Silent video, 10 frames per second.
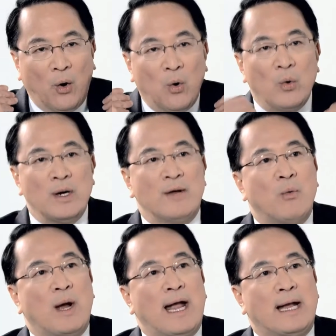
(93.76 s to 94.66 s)
only
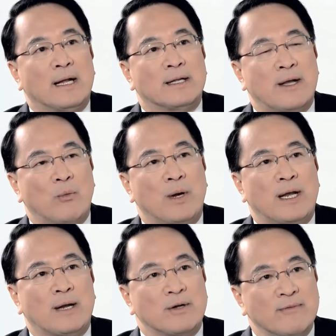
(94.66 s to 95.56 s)
way that we
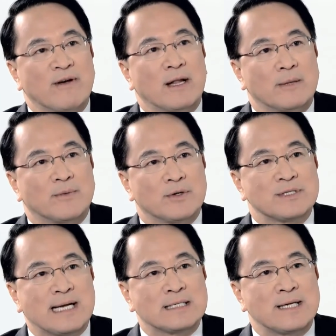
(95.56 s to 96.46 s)
can develop
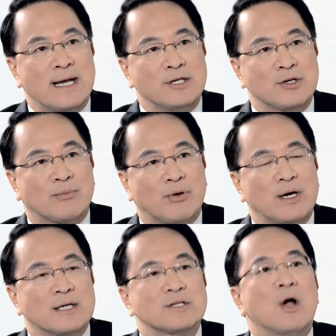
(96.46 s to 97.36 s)
those anti-aging
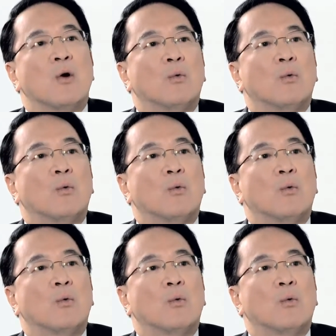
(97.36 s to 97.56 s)
products